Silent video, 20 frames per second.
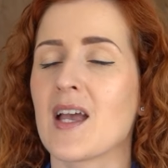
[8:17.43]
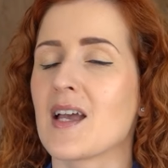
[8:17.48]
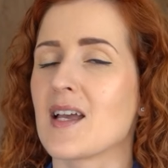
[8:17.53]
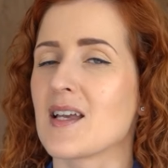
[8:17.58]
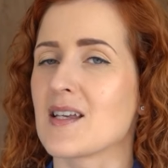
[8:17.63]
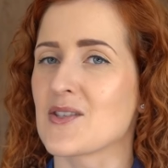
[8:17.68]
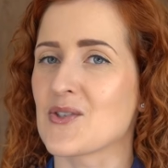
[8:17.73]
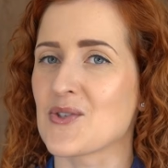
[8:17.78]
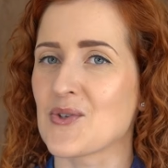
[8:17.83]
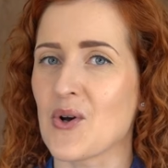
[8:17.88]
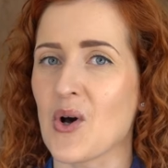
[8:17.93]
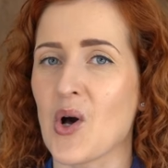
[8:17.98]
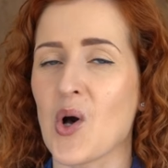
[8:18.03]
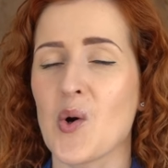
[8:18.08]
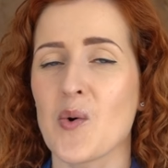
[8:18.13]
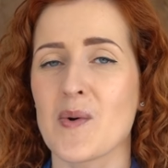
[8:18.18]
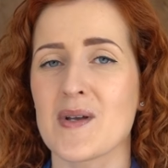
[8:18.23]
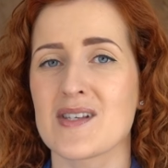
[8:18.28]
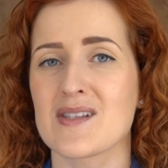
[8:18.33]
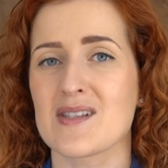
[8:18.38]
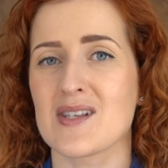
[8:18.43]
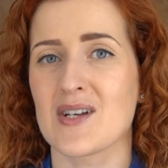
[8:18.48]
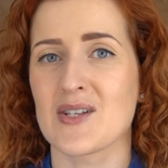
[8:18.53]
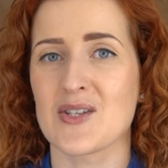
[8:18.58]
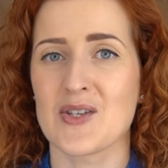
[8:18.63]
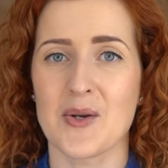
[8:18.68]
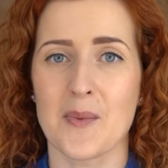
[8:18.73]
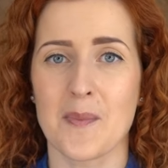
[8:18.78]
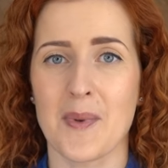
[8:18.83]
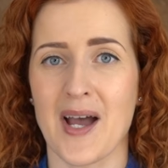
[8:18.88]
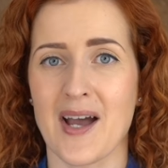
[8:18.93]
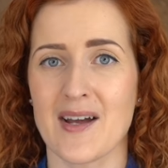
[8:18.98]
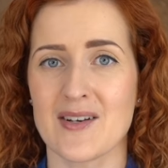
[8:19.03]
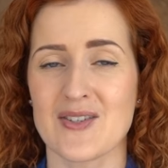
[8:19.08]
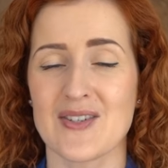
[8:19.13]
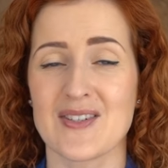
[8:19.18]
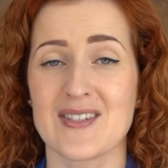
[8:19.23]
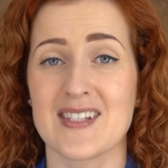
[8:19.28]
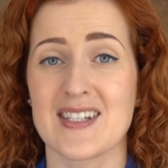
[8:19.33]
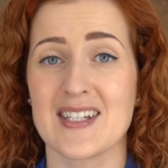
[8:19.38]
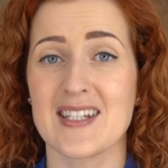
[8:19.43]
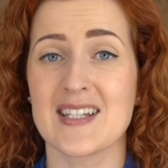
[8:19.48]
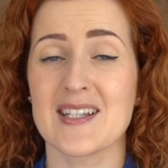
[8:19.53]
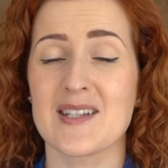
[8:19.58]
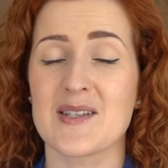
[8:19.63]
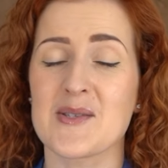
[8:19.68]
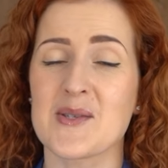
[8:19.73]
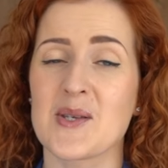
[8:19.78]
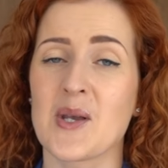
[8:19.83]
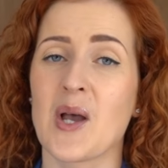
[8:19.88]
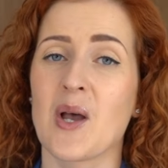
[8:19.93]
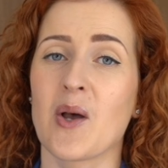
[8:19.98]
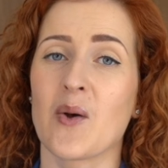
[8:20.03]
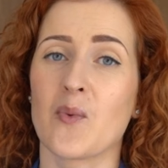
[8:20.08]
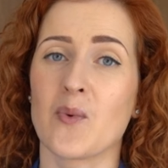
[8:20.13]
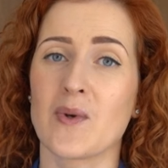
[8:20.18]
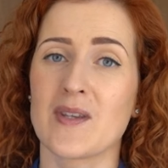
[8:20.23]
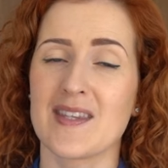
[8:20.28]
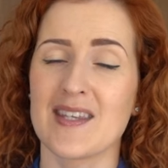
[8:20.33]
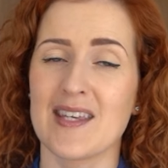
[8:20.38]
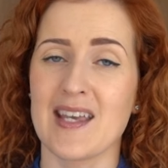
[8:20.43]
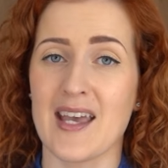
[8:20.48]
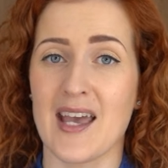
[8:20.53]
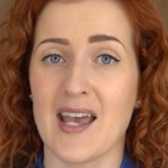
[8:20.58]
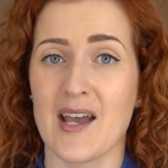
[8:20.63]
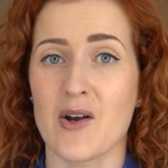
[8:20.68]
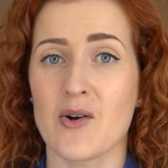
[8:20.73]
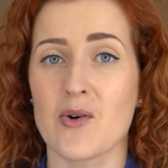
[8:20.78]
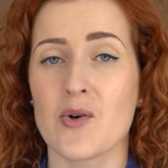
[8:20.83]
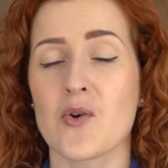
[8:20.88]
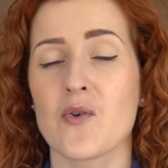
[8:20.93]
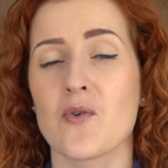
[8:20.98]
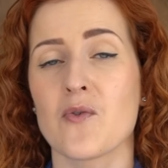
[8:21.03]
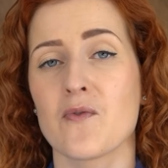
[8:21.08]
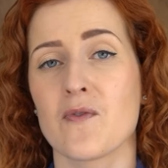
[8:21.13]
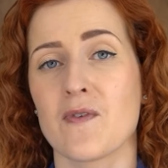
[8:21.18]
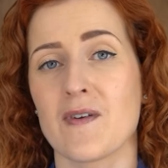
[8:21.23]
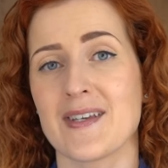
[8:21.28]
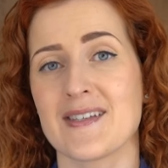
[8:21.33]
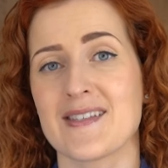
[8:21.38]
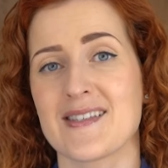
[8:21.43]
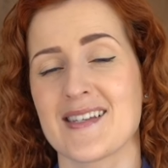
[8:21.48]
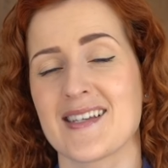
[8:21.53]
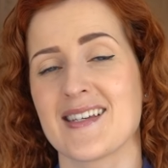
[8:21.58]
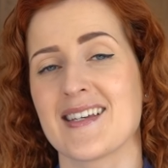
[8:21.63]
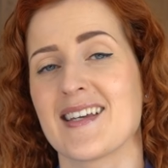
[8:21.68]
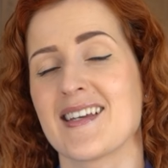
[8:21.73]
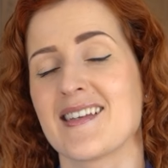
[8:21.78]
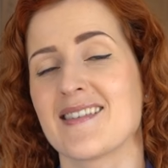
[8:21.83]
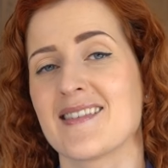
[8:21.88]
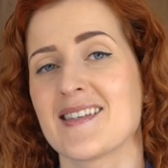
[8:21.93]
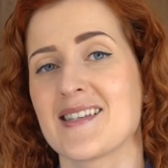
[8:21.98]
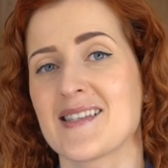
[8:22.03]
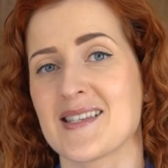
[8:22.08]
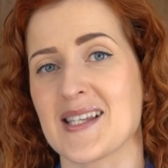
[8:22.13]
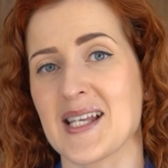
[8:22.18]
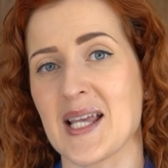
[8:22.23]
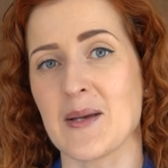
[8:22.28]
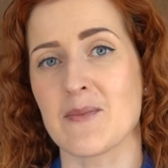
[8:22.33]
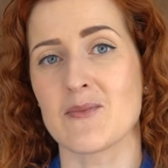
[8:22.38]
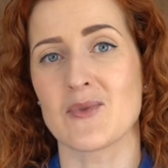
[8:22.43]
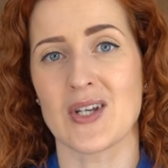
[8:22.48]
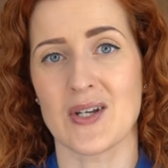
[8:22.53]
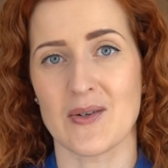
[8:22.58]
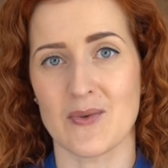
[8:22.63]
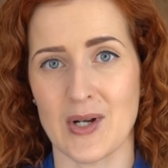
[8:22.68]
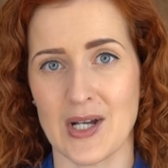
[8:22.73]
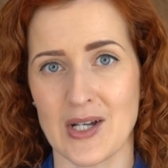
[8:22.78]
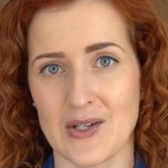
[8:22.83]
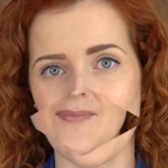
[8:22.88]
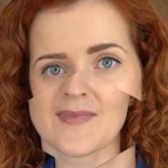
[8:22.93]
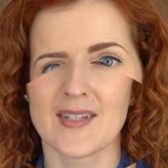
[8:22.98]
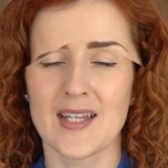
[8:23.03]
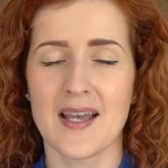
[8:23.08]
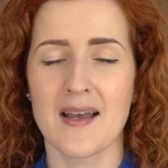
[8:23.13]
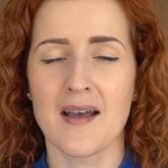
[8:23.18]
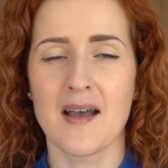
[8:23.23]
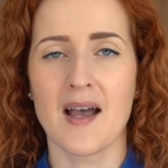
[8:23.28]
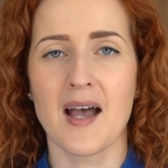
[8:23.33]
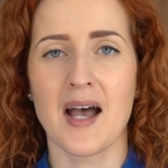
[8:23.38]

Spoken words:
is to always cut your pattern details with the arrow facing in the same direction.